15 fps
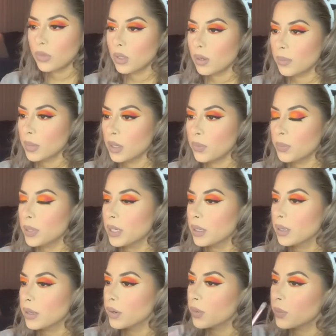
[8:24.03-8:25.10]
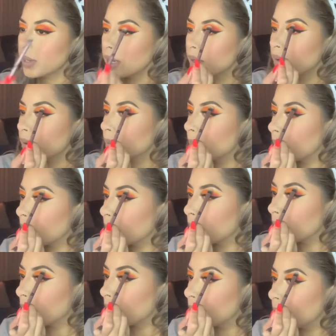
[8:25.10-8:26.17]
I'm gonna put a little bit on my
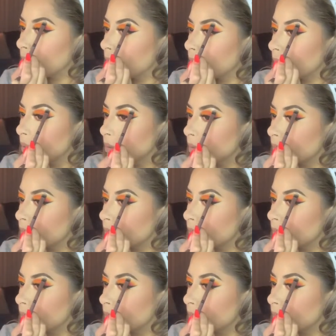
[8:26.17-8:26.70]
brow bone as